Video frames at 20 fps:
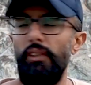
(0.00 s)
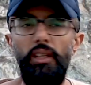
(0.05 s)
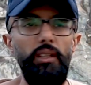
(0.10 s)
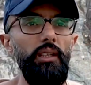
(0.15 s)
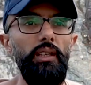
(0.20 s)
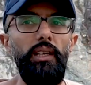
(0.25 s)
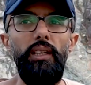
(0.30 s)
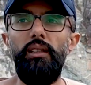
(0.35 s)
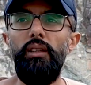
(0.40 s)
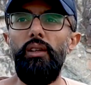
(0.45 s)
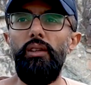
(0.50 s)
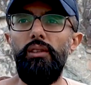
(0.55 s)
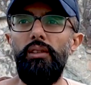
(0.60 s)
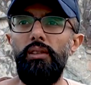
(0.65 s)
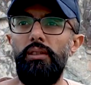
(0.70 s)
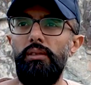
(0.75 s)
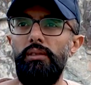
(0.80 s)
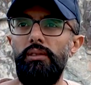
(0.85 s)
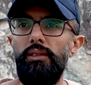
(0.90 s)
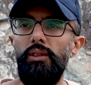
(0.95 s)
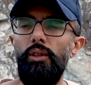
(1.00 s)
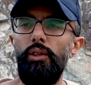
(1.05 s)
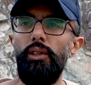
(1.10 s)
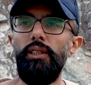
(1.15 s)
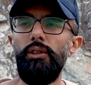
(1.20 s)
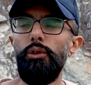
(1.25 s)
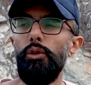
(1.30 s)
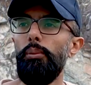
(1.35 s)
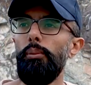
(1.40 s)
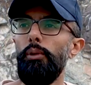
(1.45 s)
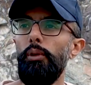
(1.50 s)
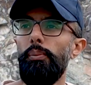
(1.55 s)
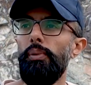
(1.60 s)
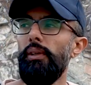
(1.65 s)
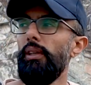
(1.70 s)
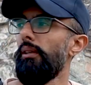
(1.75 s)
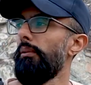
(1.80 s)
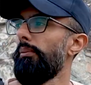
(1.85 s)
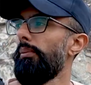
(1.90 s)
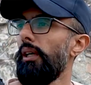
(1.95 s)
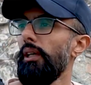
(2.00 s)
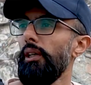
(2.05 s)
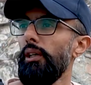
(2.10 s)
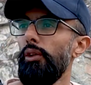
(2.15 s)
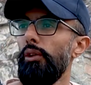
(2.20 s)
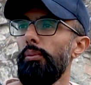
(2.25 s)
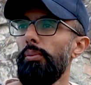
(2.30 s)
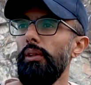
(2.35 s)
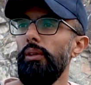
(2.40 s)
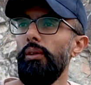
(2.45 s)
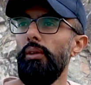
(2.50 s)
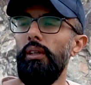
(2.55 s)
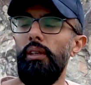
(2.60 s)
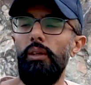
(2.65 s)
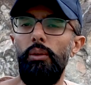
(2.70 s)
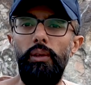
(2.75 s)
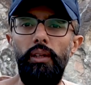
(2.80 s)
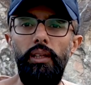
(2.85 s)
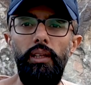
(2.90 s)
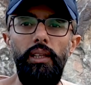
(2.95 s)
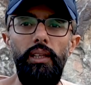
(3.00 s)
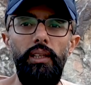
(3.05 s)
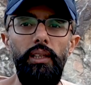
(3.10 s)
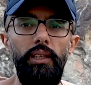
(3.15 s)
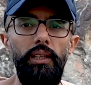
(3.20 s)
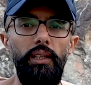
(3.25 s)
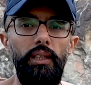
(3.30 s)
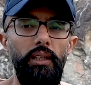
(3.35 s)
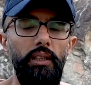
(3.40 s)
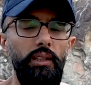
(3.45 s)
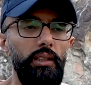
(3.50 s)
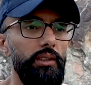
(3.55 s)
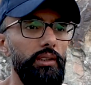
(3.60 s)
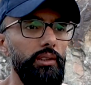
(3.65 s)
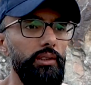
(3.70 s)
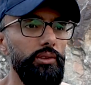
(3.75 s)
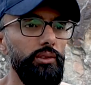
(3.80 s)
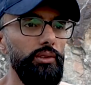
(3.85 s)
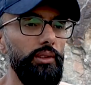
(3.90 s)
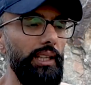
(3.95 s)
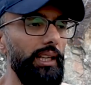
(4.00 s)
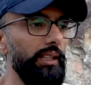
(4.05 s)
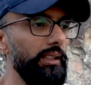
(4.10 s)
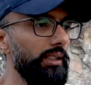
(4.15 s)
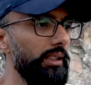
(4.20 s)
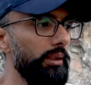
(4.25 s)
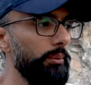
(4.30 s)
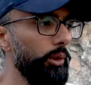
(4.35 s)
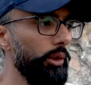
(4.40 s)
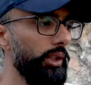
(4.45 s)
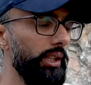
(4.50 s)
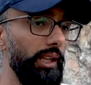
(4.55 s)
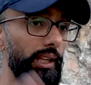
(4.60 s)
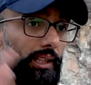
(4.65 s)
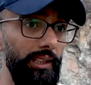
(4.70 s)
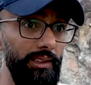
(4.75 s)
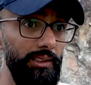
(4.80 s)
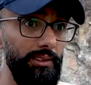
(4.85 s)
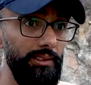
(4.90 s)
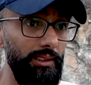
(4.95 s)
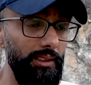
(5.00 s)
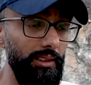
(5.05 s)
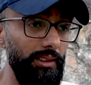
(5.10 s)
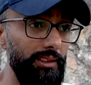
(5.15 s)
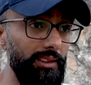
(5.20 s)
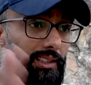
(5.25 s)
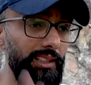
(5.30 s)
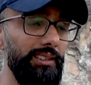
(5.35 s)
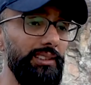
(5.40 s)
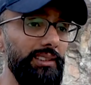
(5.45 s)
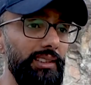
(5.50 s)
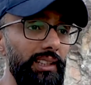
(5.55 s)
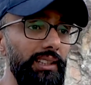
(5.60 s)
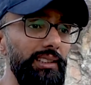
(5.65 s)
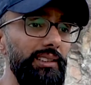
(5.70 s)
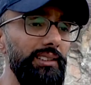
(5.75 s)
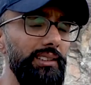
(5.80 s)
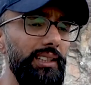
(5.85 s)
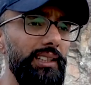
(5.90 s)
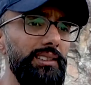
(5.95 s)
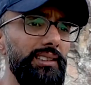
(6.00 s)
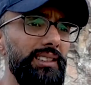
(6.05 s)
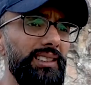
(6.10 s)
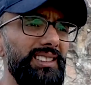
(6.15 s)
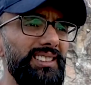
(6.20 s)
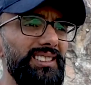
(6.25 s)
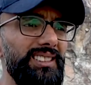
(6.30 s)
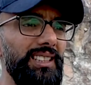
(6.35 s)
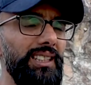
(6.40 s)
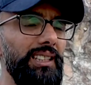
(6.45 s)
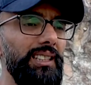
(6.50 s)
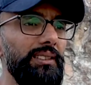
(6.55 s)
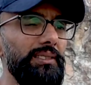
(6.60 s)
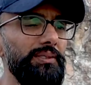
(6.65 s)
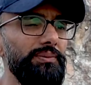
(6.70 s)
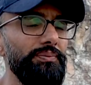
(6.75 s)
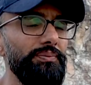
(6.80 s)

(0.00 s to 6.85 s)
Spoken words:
You get the odd tourists coming up here and parking up and going away. So the angle I'm looking at is this side, as you can see,